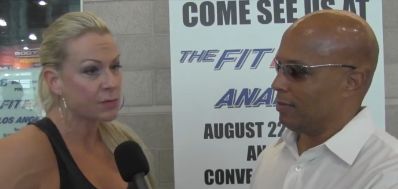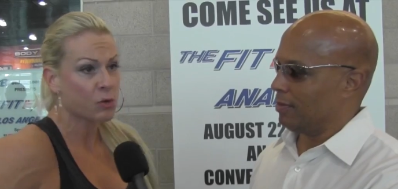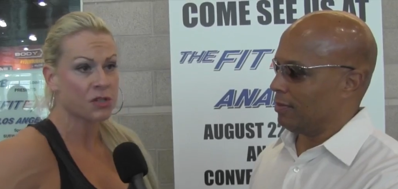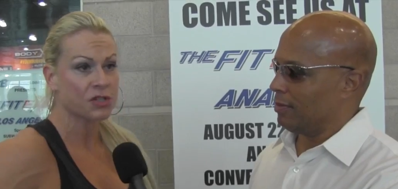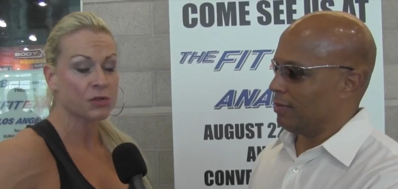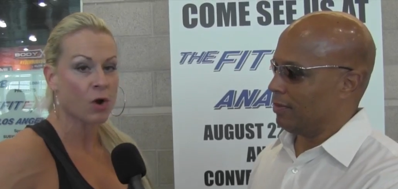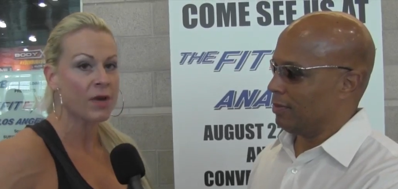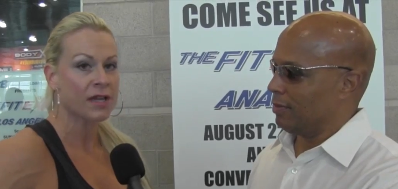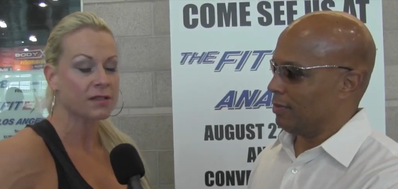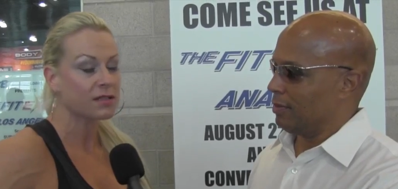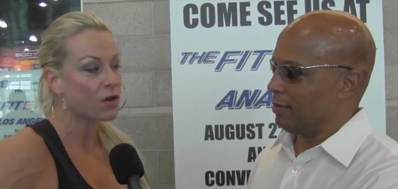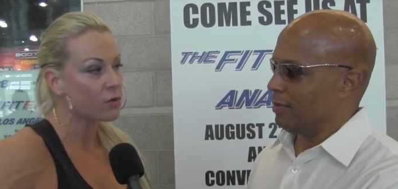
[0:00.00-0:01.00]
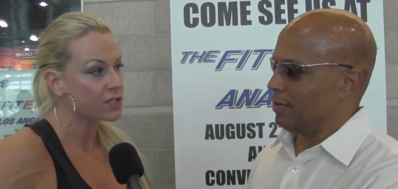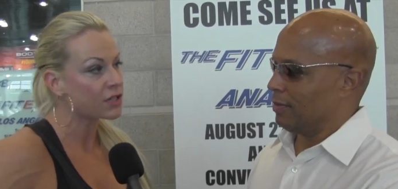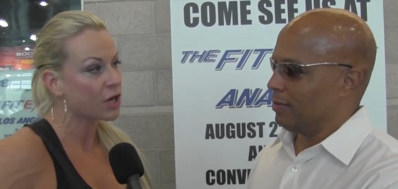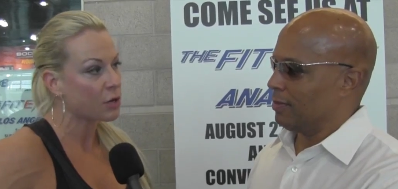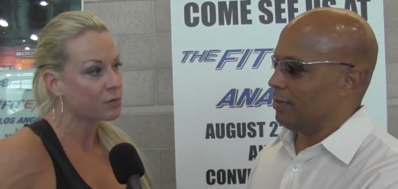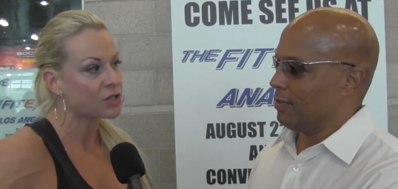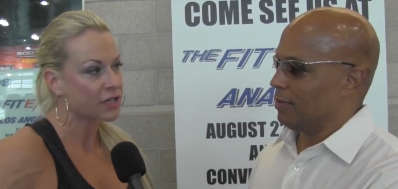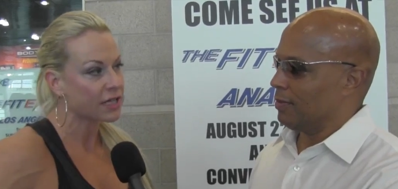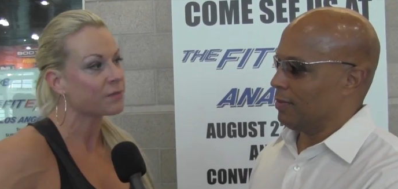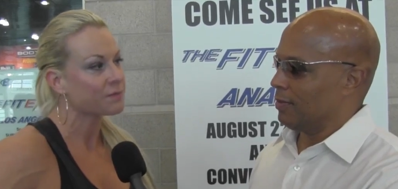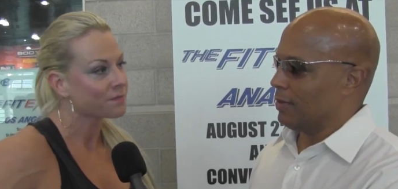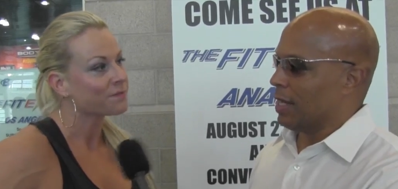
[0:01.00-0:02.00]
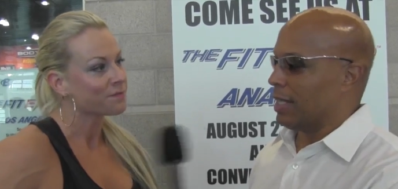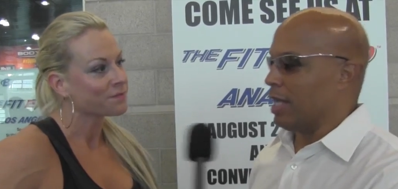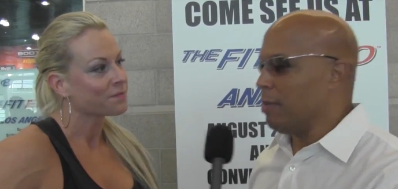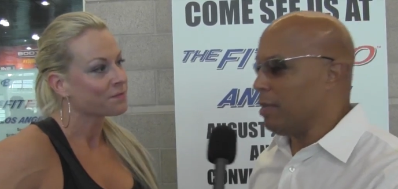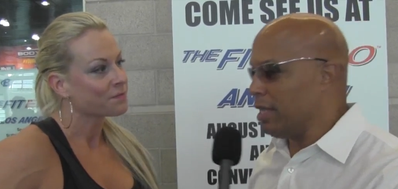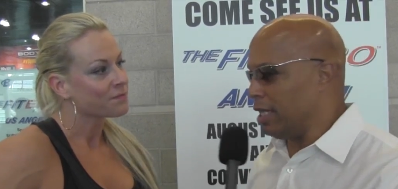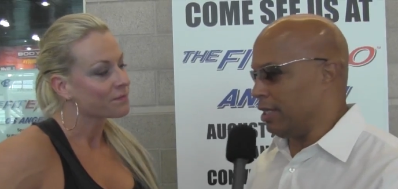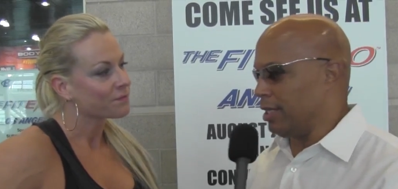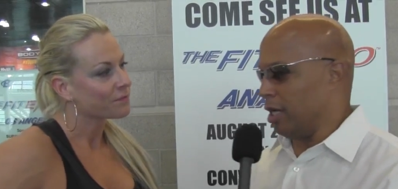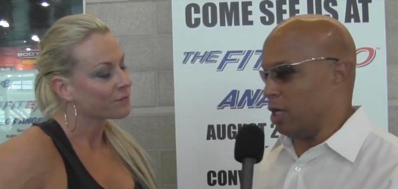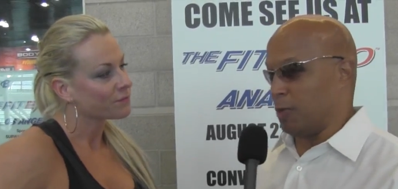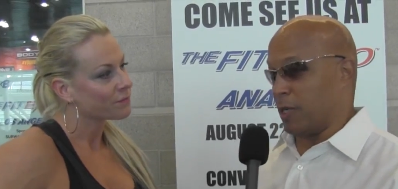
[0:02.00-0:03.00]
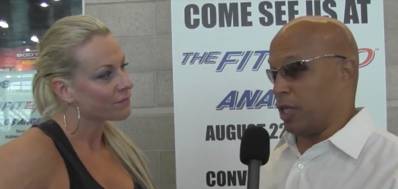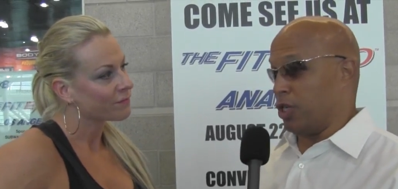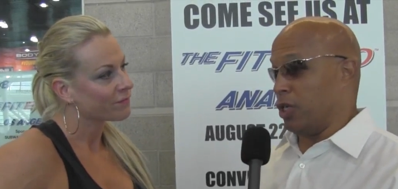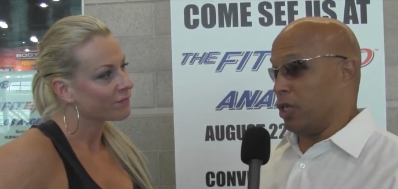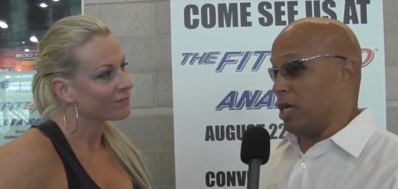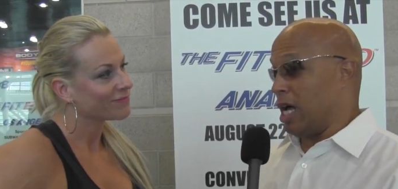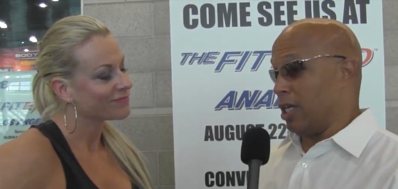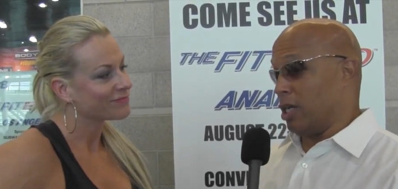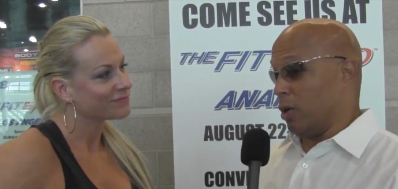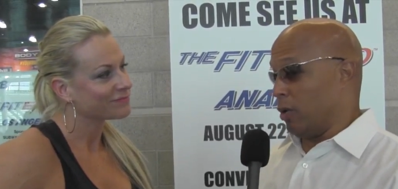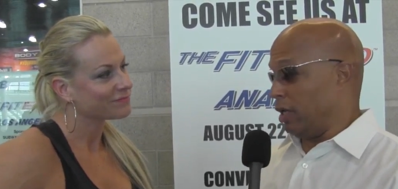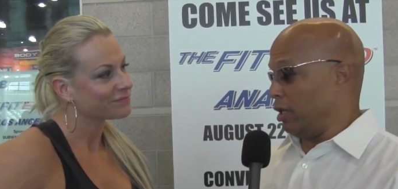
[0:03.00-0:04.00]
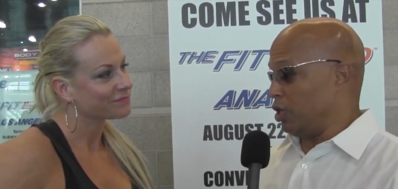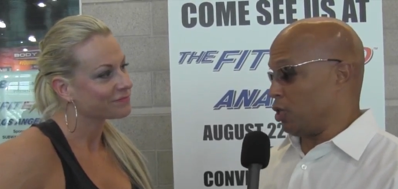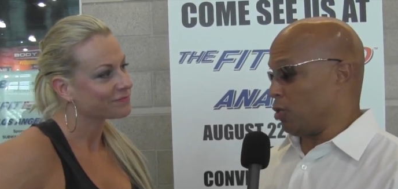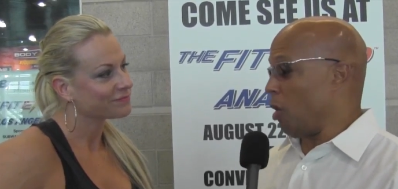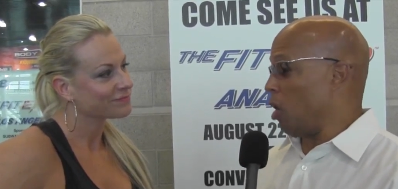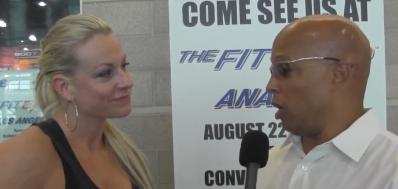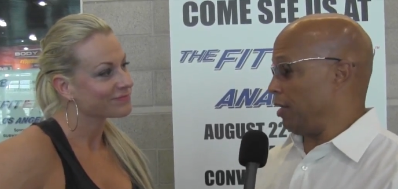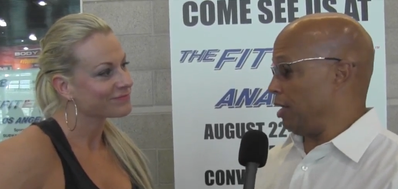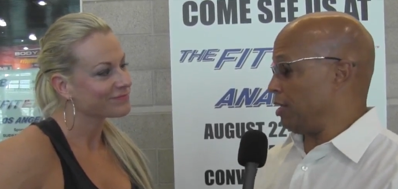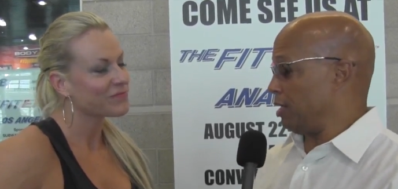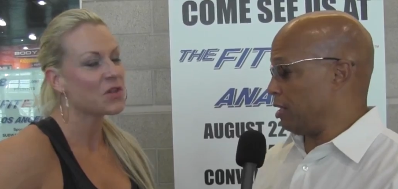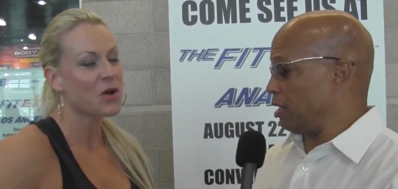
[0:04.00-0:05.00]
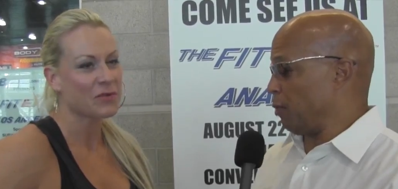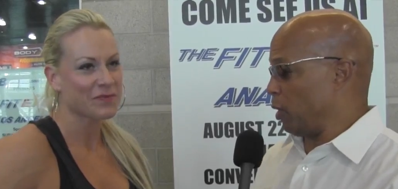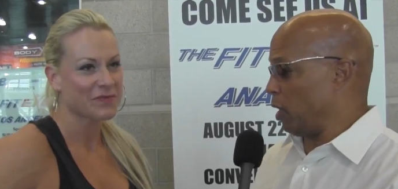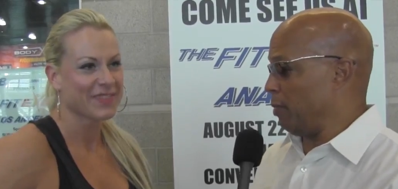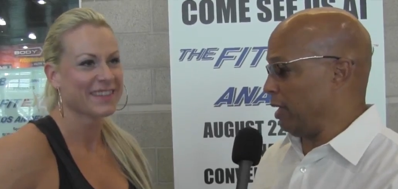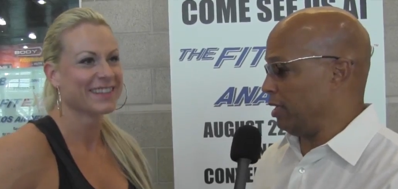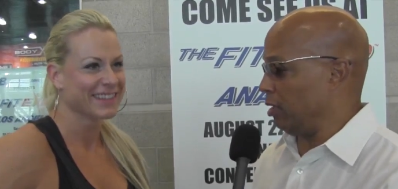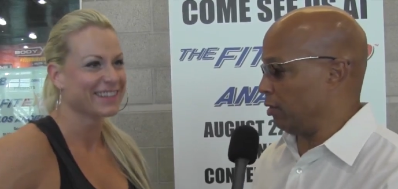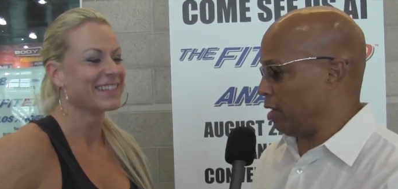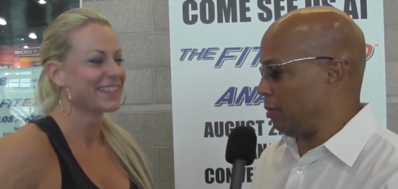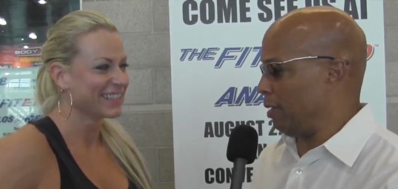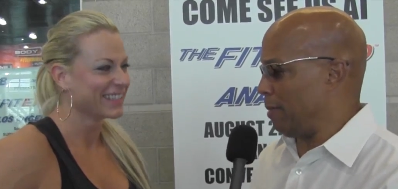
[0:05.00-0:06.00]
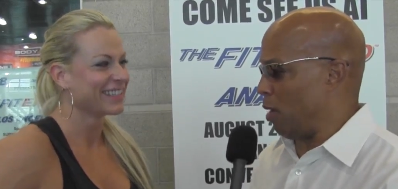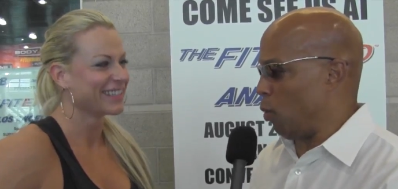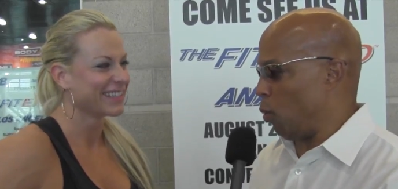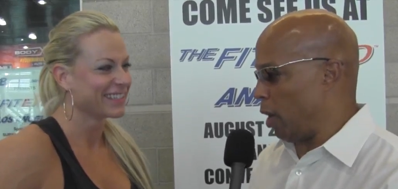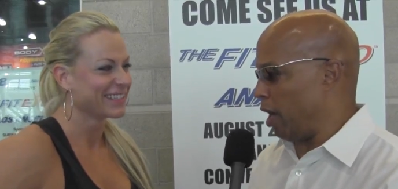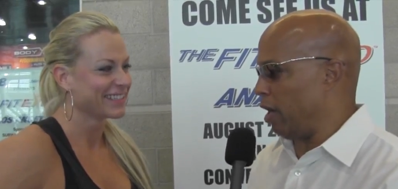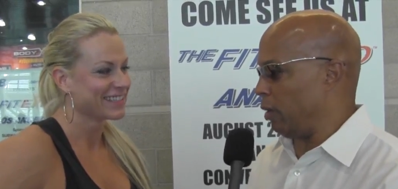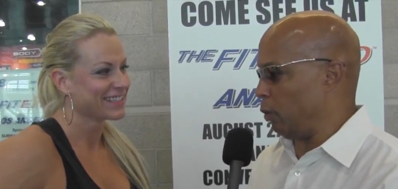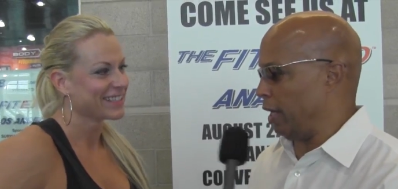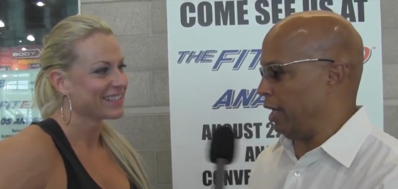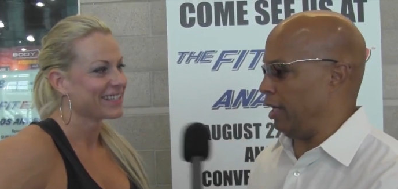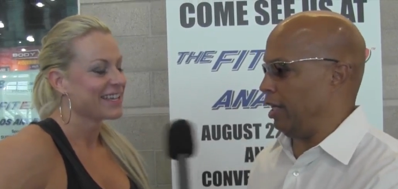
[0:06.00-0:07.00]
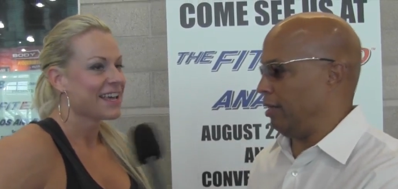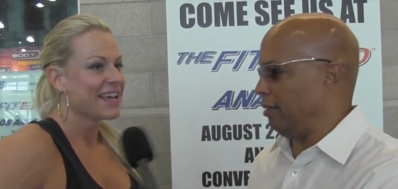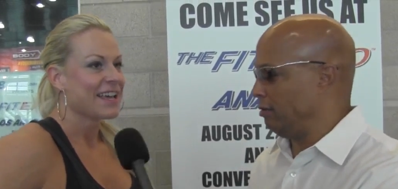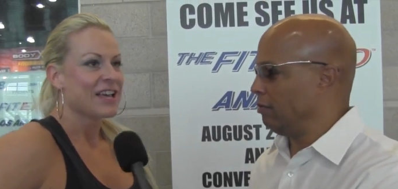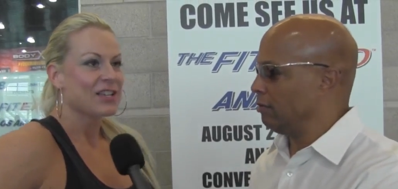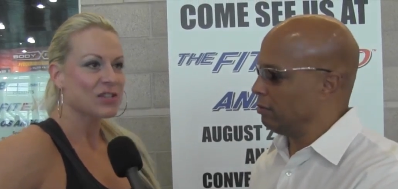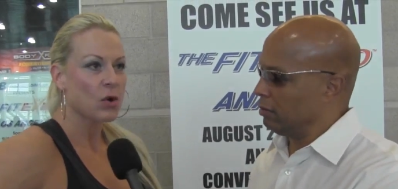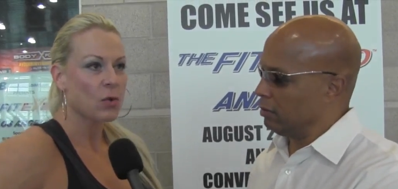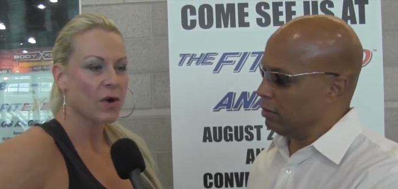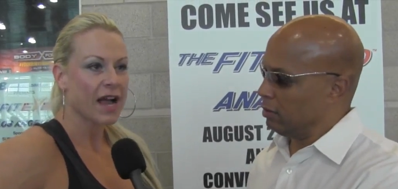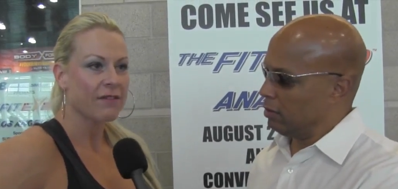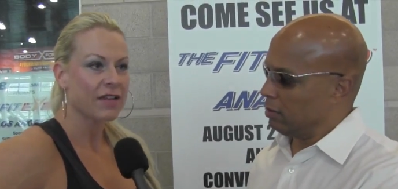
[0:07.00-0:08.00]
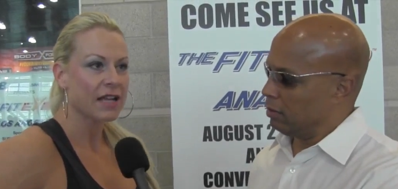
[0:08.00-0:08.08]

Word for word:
Speaker 1: sport's growing, so it was a good opportunity.
Speaker 2: Give me the details because you're not going small on this. This is a pretty big deal. Tell me about where and when. And
Speaker 1: so we're having it